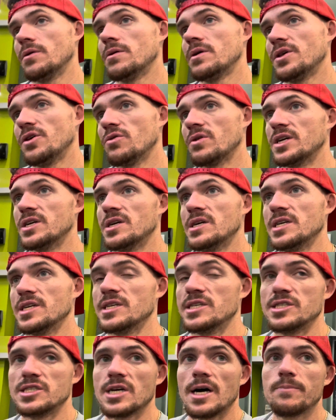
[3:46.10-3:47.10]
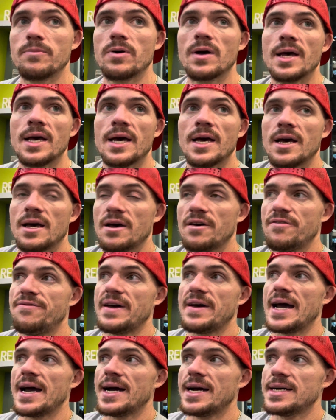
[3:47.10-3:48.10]
you can jump
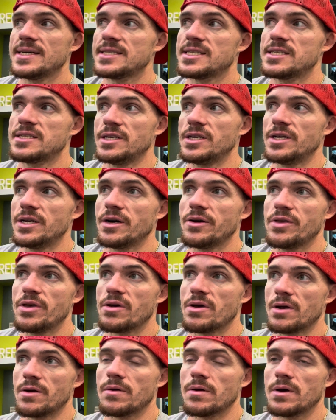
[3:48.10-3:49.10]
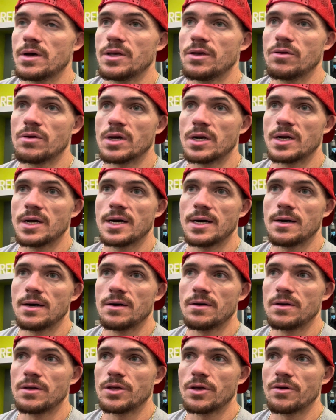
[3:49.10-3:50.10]
fast, you know, you can
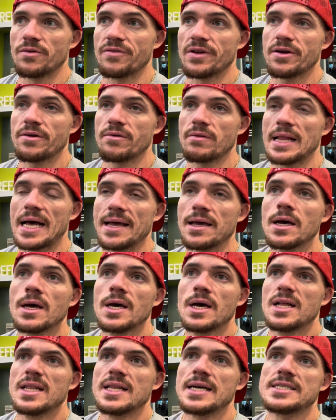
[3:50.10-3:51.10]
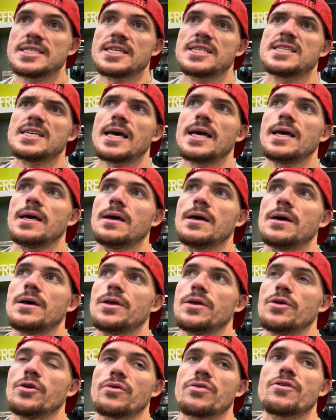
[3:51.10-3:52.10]
you're very, like, let's just say
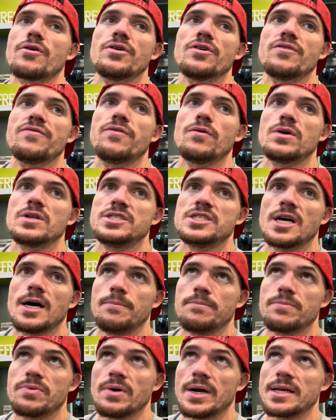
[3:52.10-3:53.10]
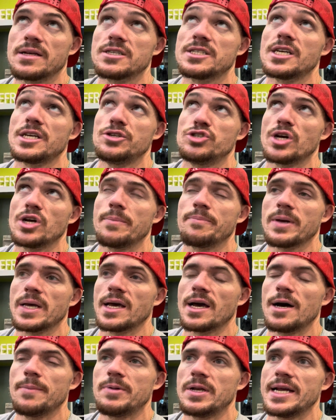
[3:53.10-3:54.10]
your third or fourth jump, like let's say you're
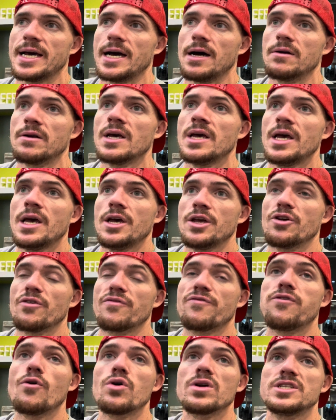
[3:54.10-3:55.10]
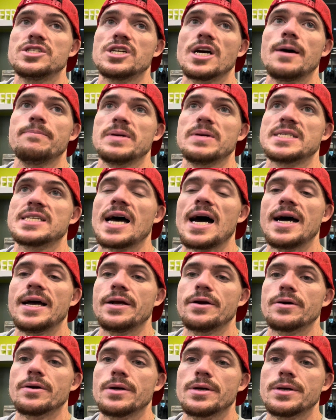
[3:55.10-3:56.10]
jumping up and down, your fourth jump is
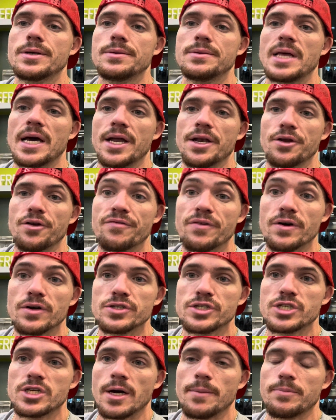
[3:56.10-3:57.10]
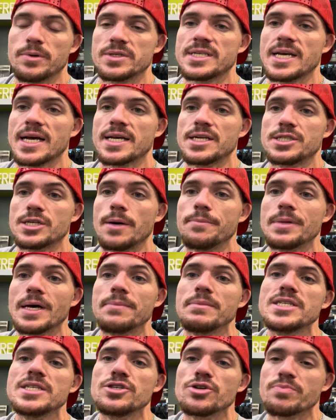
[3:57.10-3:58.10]
higher than your first jump or second jump. That
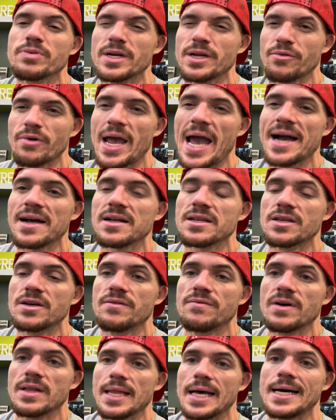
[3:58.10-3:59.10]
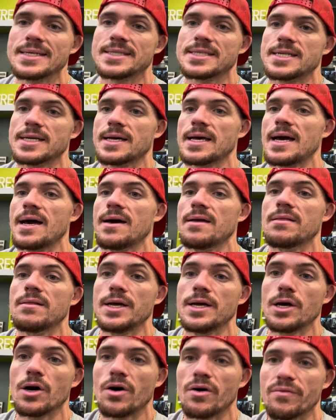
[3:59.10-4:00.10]
means you're pretty reactive, elastic
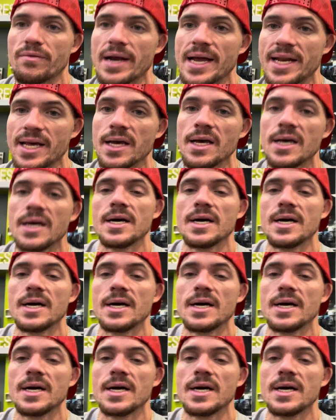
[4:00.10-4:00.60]
athlete already,